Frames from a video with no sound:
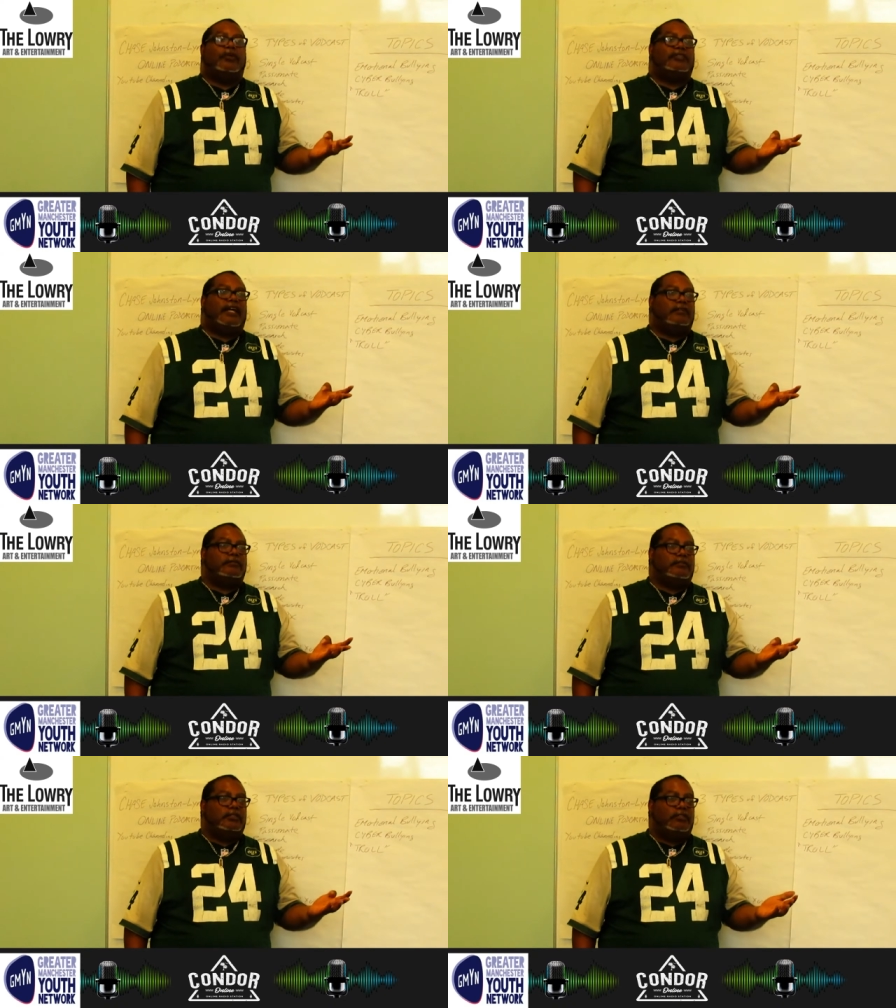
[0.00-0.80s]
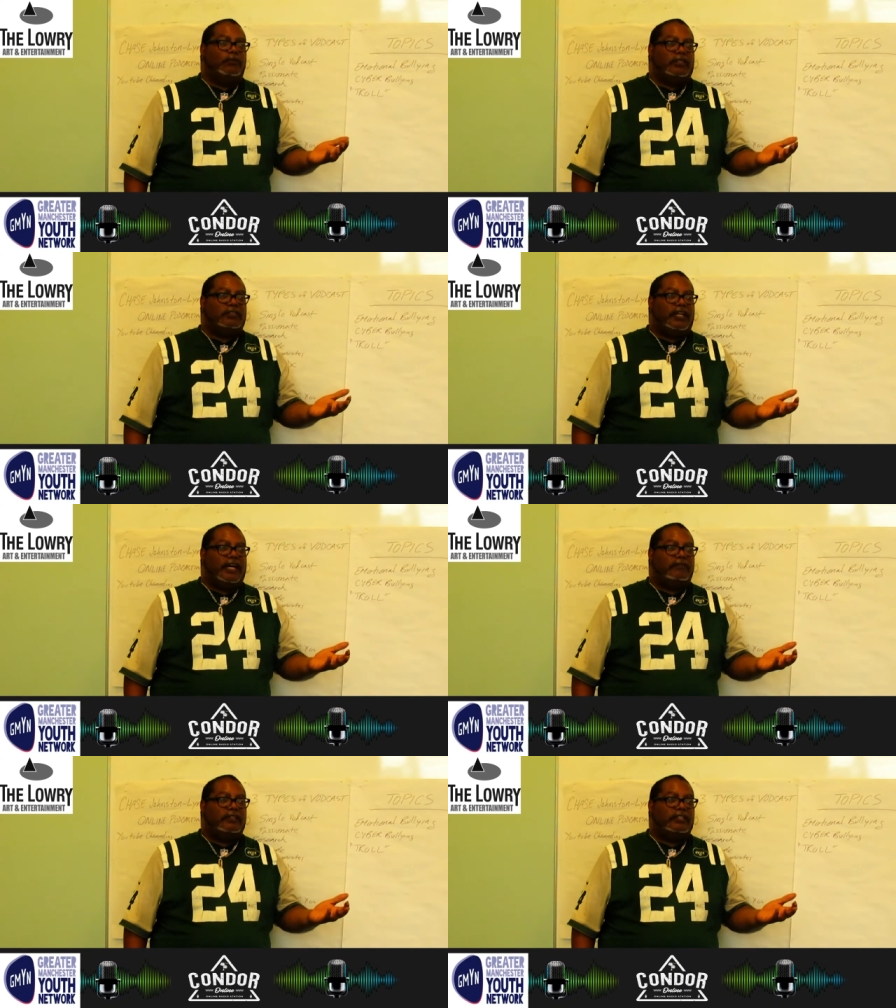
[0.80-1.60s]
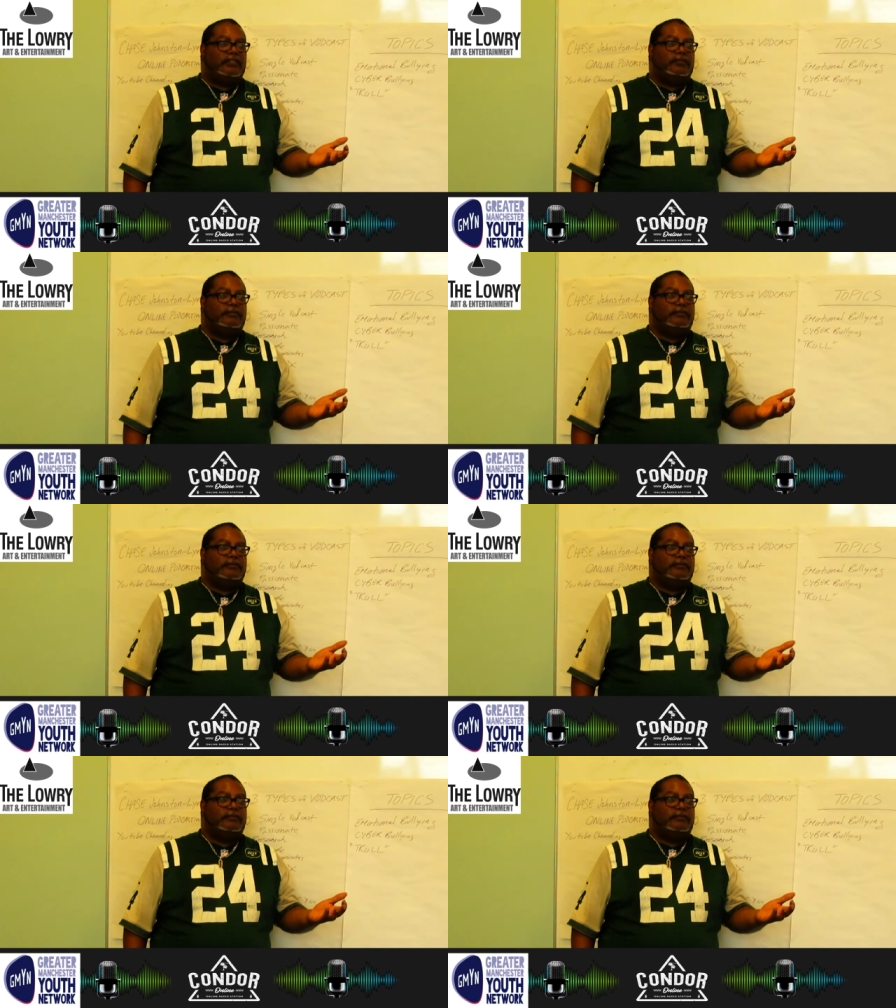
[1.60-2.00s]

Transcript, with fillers: Motown? Do you watch Cloud Video?